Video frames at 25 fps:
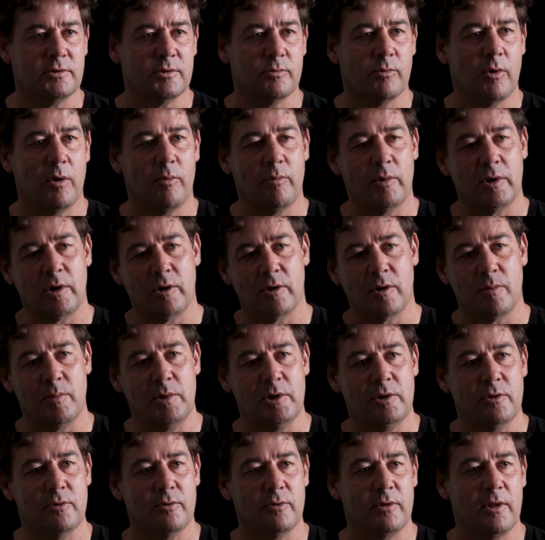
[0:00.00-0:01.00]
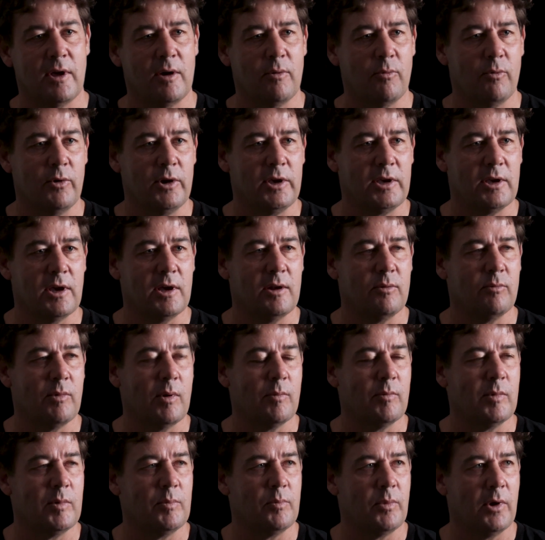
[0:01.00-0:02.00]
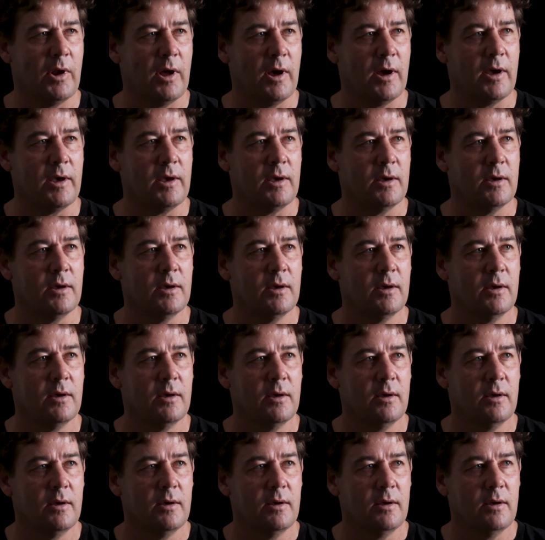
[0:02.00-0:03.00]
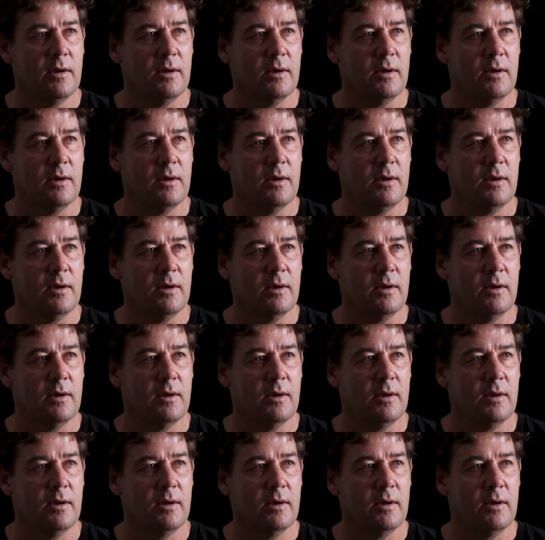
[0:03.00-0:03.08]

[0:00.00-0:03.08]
to what we're going to be doing that weekend when we play. Yeah.